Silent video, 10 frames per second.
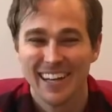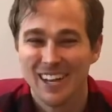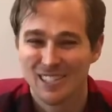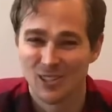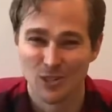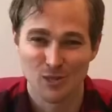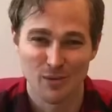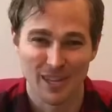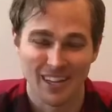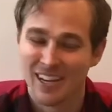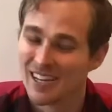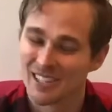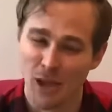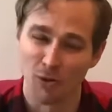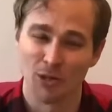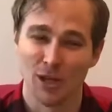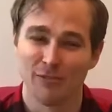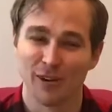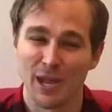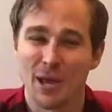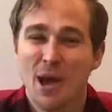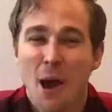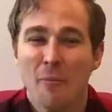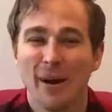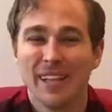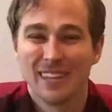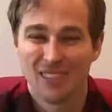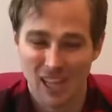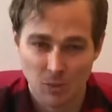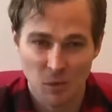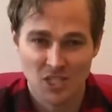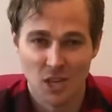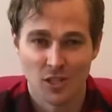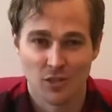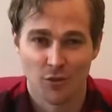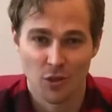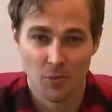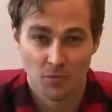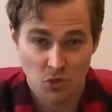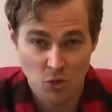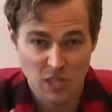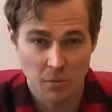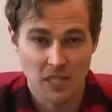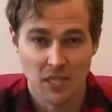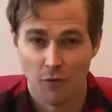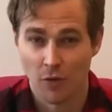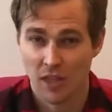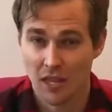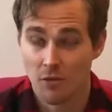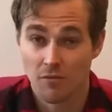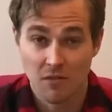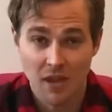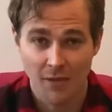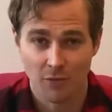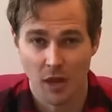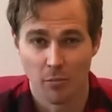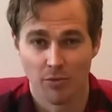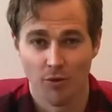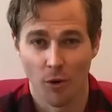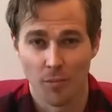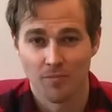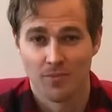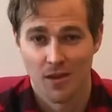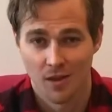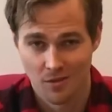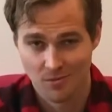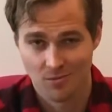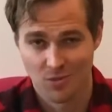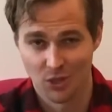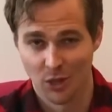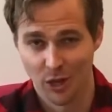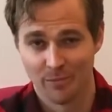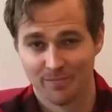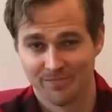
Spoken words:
so to speak. It's not really that funny, but that's my challenge for you. Do something different that you've never done before. See you later.